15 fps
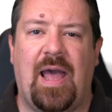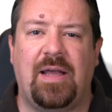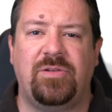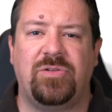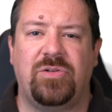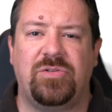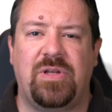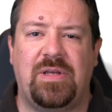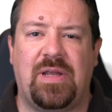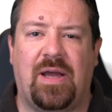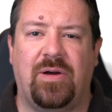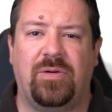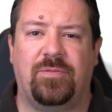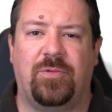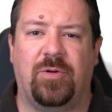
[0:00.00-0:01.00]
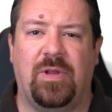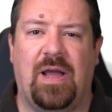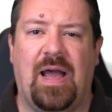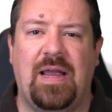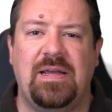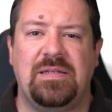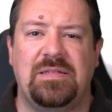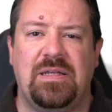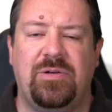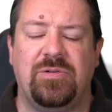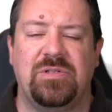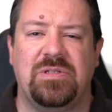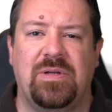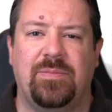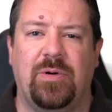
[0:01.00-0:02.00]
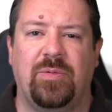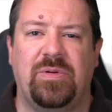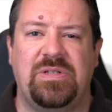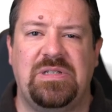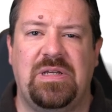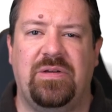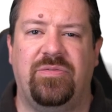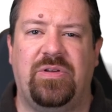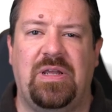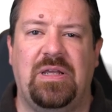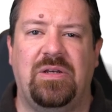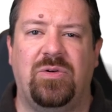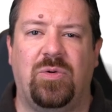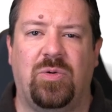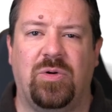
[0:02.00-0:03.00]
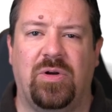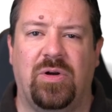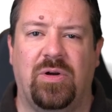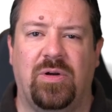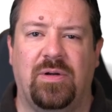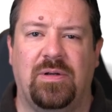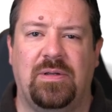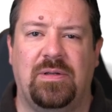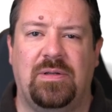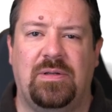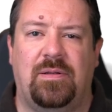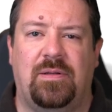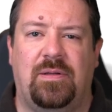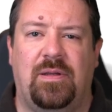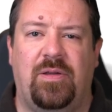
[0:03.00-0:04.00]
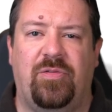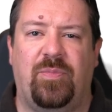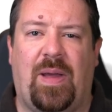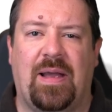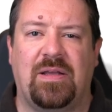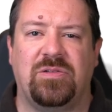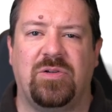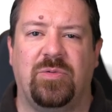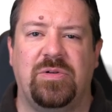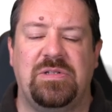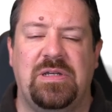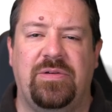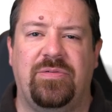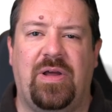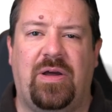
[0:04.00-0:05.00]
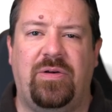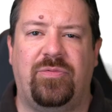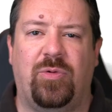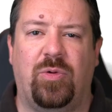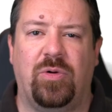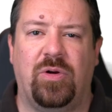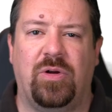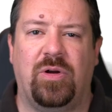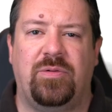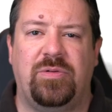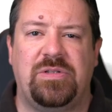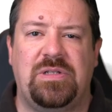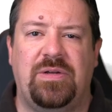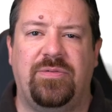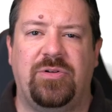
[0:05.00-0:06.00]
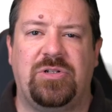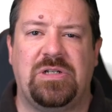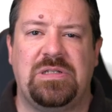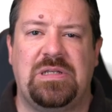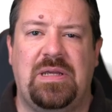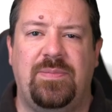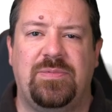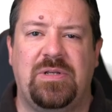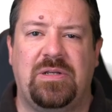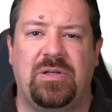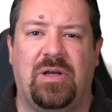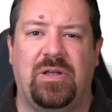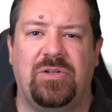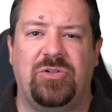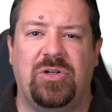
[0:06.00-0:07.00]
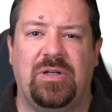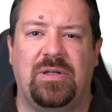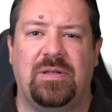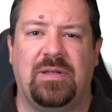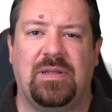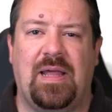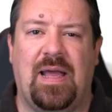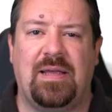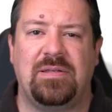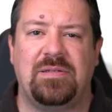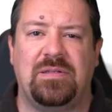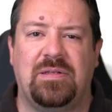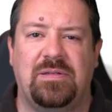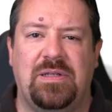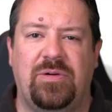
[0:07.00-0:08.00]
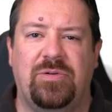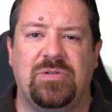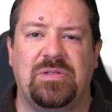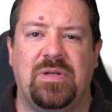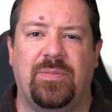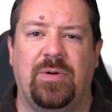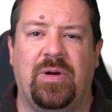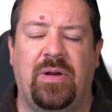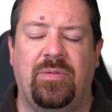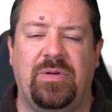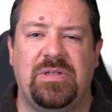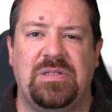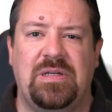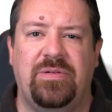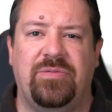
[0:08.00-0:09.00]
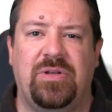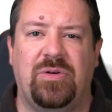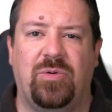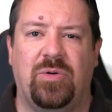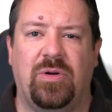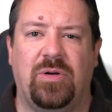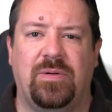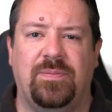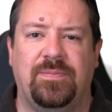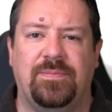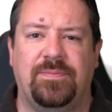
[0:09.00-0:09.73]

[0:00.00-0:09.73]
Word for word: A C Ks are sent out for the highest sequence number received in order. If packets are received out of order, the receiver just keeps acknowledging the last sequence number it received in order.